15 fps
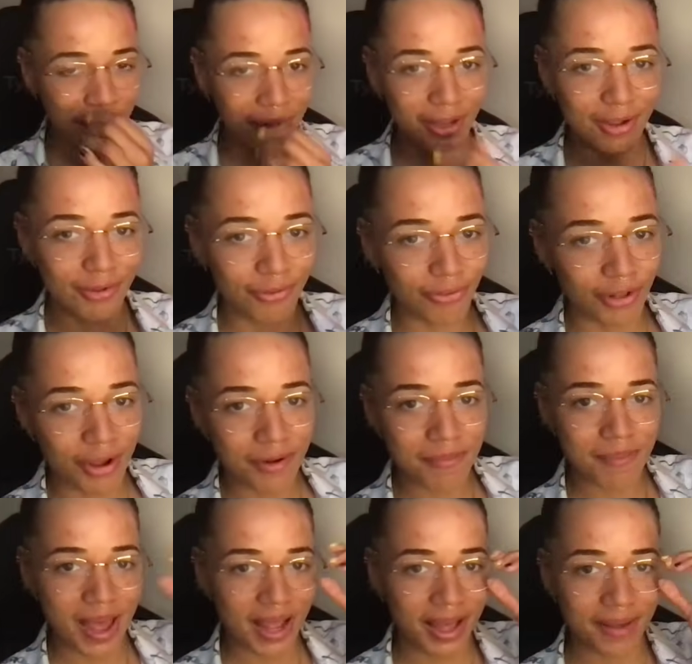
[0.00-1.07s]
while you floating
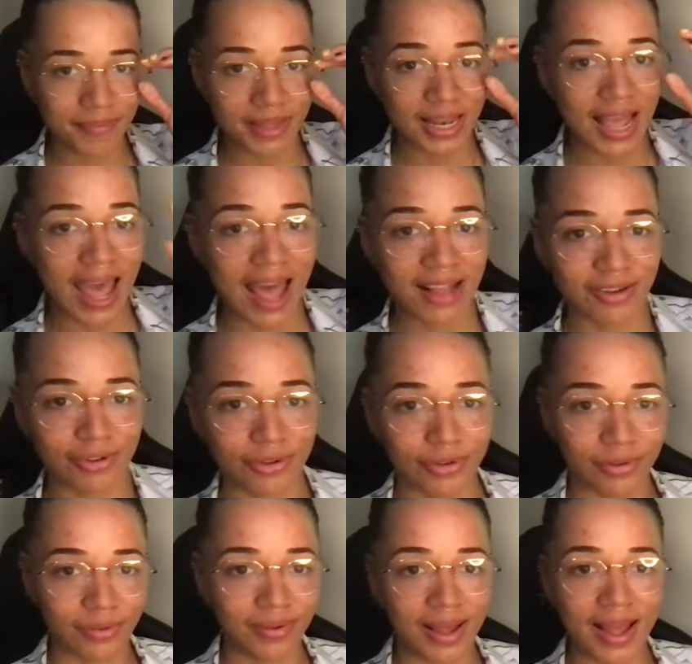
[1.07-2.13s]
back up to the
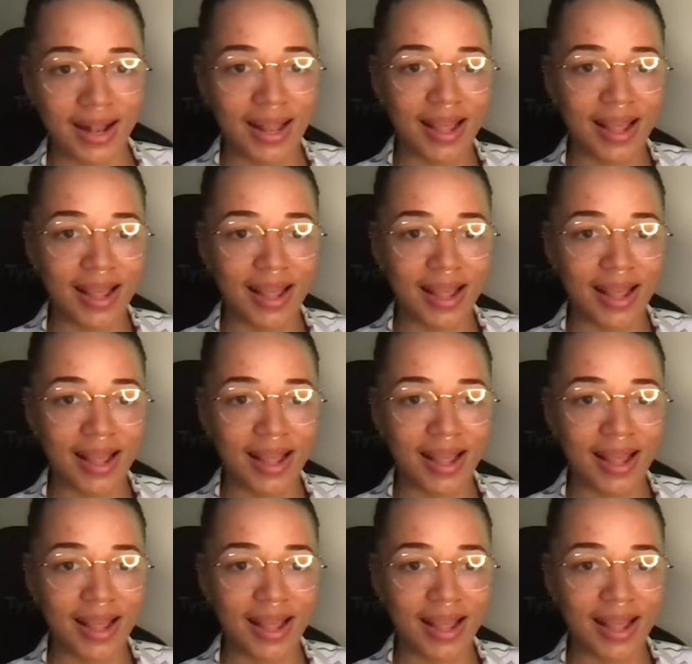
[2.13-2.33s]
astral, right?